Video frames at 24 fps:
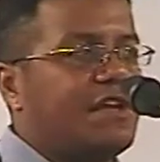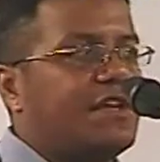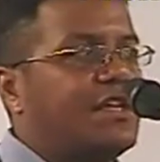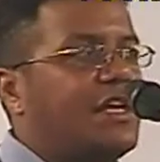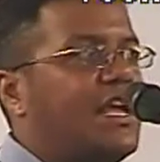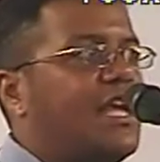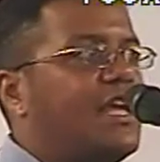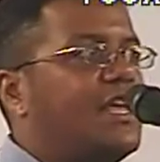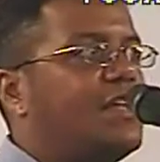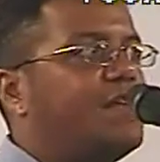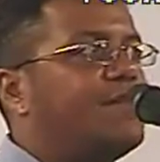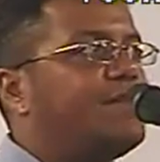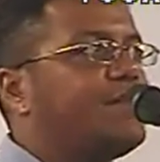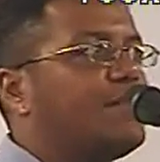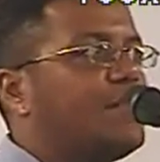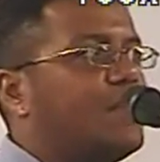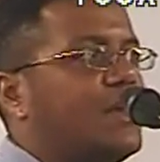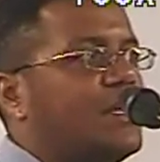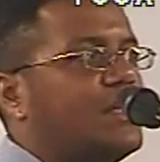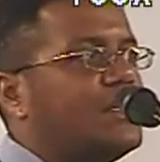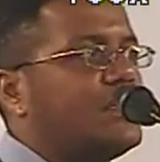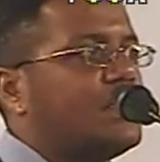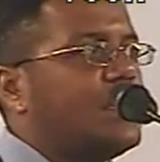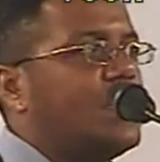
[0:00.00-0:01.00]
under the
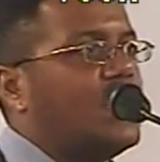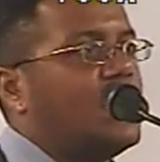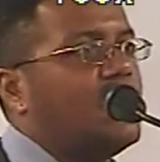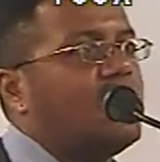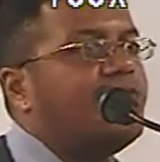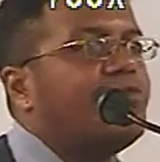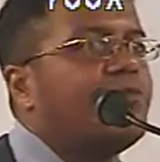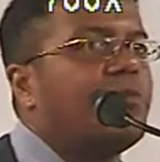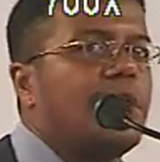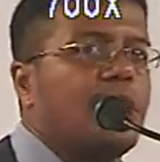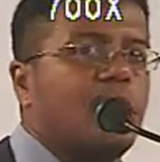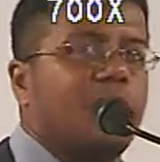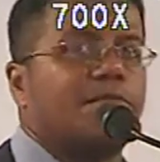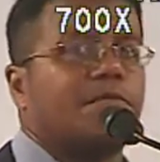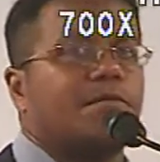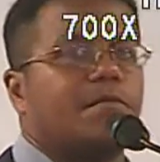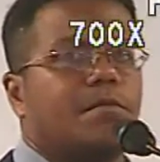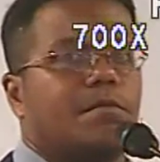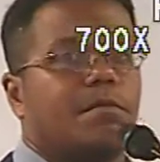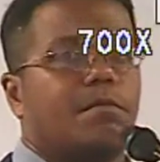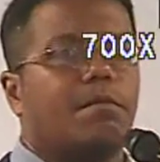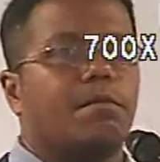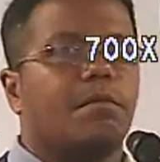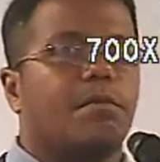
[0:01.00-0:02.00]
influence of, of
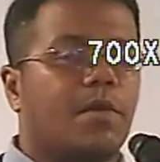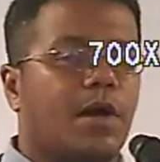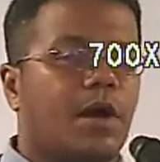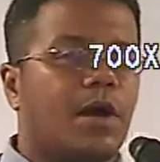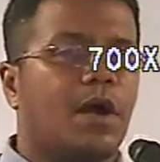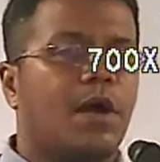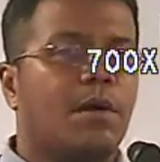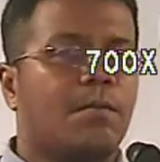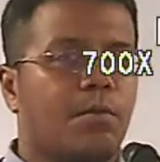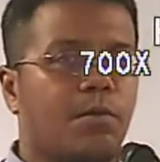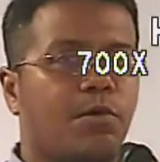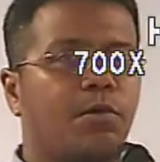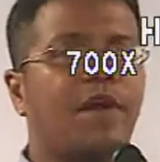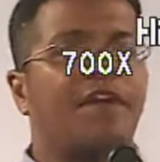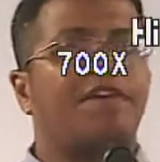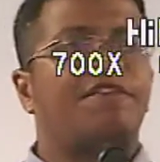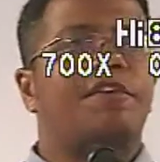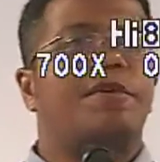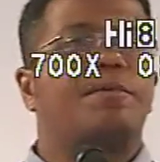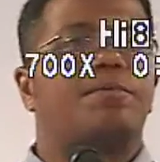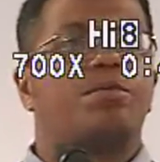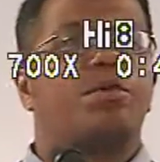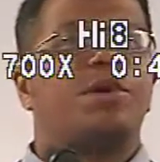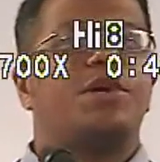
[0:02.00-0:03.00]
uh,
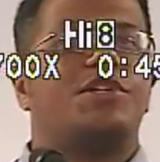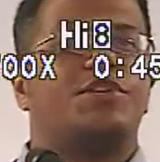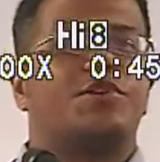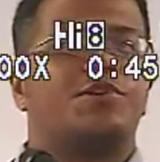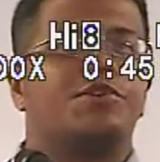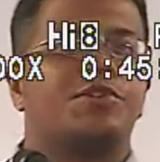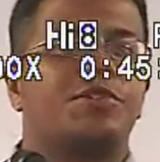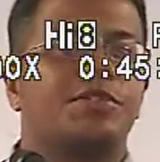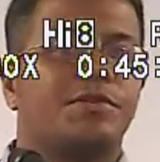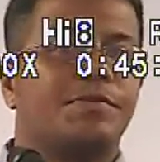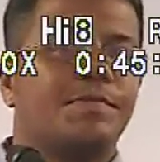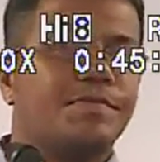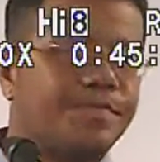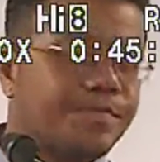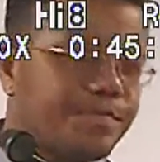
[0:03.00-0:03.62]
Moravian preachers.